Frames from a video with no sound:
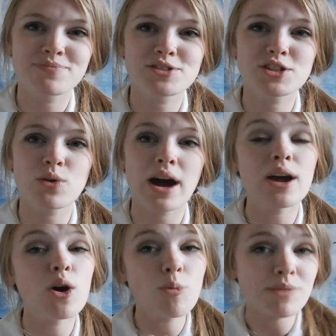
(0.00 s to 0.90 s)
So I
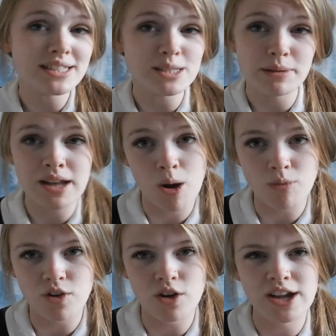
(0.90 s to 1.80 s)
hope this has been
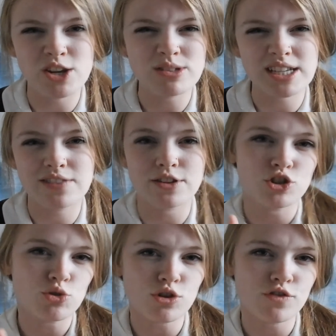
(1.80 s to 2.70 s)
helpful. I know it's kind of a
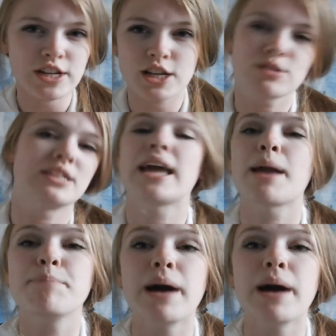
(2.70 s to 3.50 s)
shorter video today,